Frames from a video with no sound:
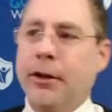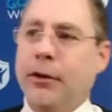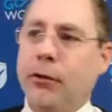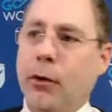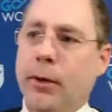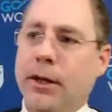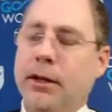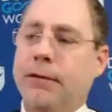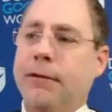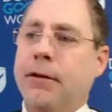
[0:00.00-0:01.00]
So
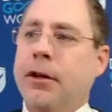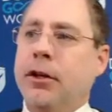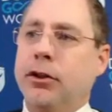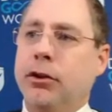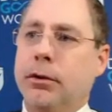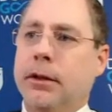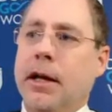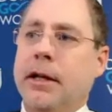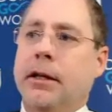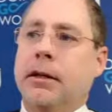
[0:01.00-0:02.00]
if you'd
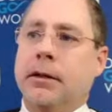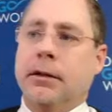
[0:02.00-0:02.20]
like